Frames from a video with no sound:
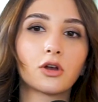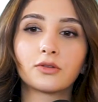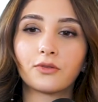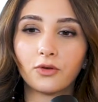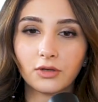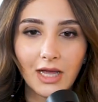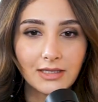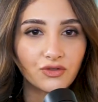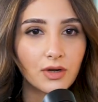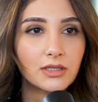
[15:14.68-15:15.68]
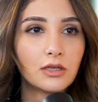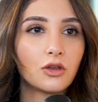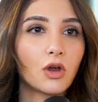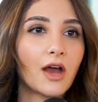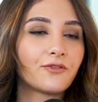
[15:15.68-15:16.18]
So for that
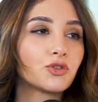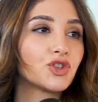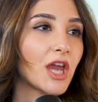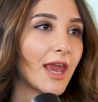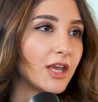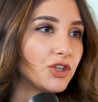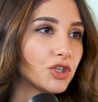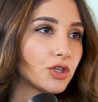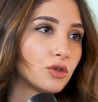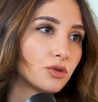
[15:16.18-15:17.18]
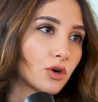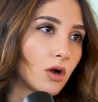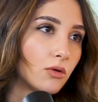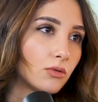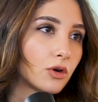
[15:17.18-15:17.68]
reason, you have to change
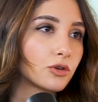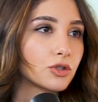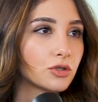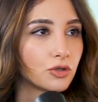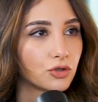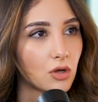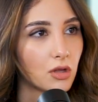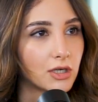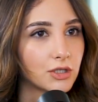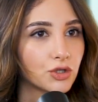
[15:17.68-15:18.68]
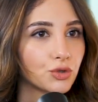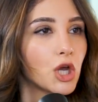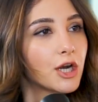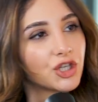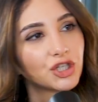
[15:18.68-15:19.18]
euro or dollars to
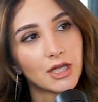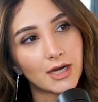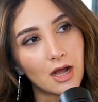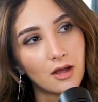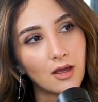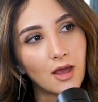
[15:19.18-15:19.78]
Turkish lira